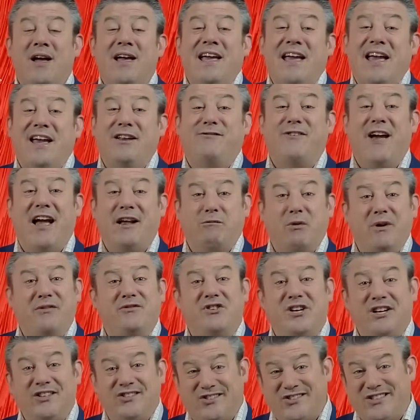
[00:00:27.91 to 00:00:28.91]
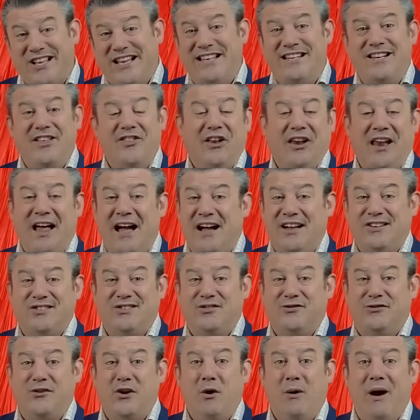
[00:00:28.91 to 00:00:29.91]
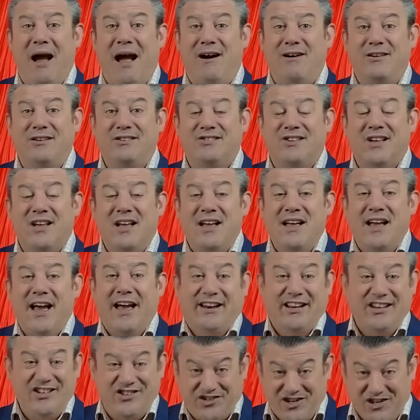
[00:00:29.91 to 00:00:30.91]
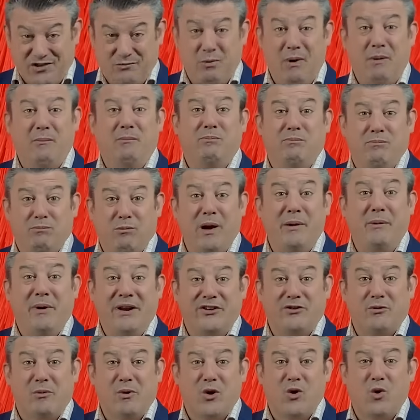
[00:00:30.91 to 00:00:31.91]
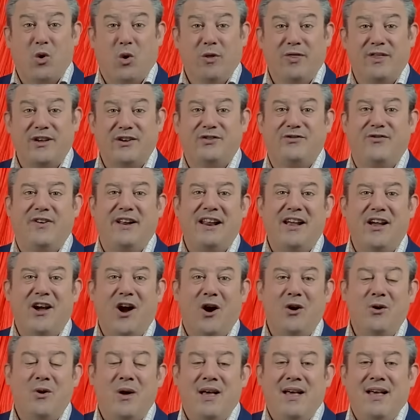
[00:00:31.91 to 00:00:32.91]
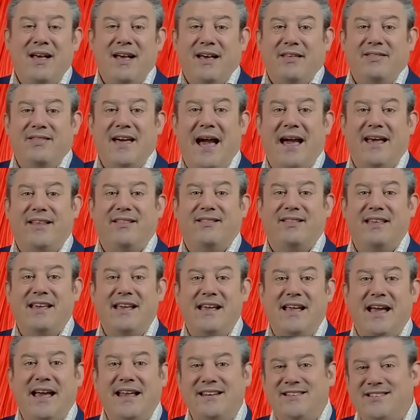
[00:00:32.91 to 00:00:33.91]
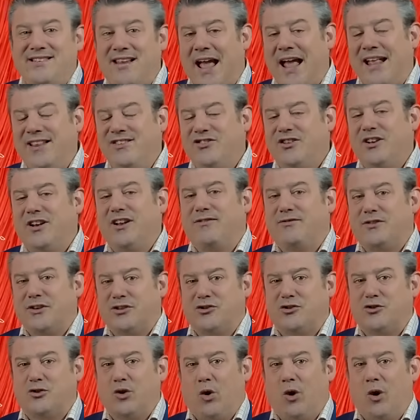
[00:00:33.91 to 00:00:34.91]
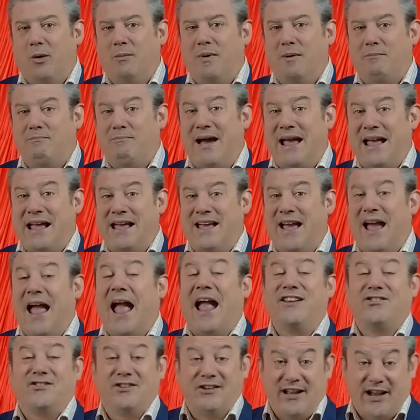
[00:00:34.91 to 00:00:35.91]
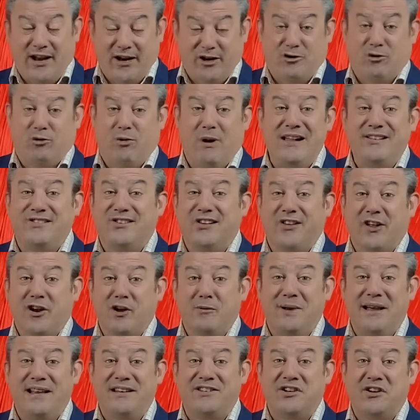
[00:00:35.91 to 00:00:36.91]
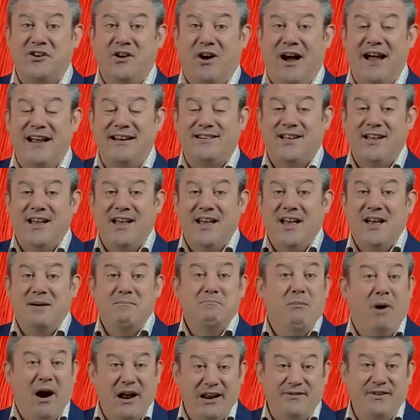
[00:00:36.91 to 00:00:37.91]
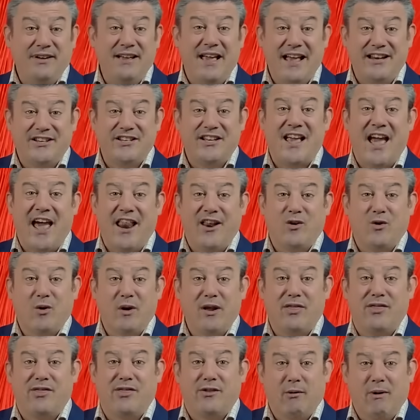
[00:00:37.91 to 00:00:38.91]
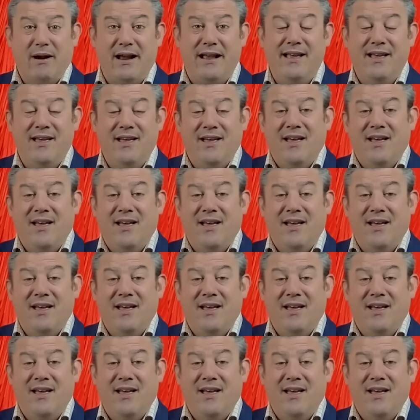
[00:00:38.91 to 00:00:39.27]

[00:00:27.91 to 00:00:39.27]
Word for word: In fact, we've just seen in the last few hours, at least just when we went to record this video, that the intensity of the storm may actually increase a little bit tonight, might even get to category three.